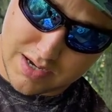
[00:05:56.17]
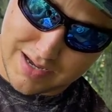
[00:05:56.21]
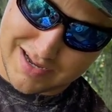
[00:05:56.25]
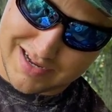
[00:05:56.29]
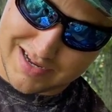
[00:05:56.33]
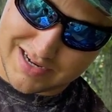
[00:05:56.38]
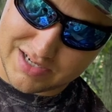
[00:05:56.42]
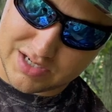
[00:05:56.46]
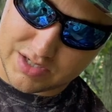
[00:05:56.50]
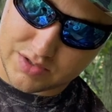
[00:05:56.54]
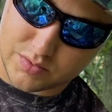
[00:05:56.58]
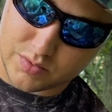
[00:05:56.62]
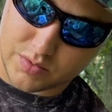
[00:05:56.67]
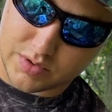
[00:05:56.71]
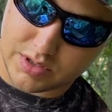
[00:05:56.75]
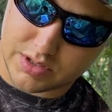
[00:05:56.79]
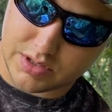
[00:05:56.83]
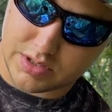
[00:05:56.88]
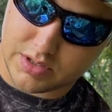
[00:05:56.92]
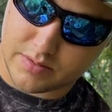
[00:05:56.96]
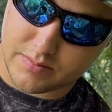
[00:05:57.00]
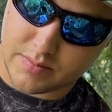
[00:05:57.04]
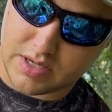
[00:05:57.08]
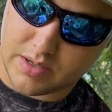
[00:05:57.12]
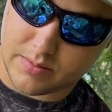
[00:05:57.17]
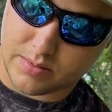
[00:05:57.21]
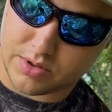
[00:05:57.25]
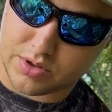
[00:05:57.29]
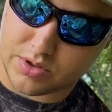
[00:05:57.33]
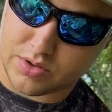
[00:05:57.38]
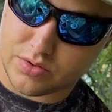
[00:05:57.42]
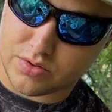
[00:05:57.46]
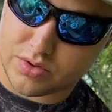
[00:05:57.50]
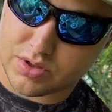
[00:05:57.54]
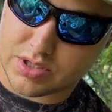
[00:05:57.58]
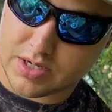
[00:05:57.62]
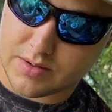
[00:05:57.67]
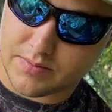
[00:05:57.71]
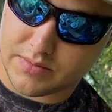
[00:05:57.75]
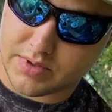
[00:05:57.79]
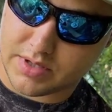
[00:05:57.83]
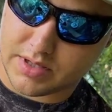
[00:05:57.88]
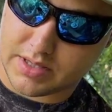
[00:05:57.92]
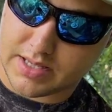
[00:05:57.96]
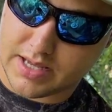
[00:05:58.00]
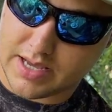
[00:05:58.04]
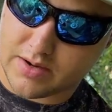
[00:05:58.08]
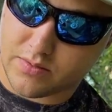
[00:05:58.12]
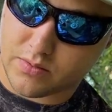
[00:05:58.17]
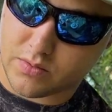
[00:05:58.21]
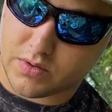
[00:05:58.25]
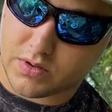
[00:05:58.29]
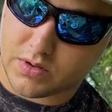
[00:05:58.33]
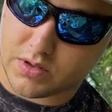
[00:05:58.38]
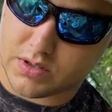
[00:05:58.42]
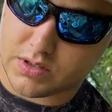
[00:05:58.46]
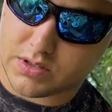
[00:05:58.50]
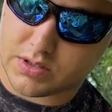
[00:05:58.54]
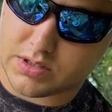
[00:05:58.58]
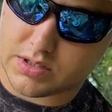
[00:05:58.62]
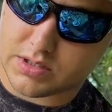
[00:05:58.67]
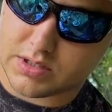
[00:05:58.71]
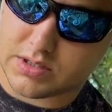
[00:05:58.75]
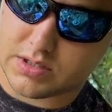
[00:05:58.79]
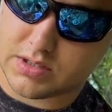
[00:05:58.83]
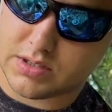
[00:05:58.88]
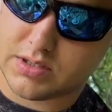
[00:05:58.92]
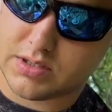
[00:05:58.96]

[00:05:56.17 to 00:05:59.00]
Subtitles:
I just wanted to be able to use something that was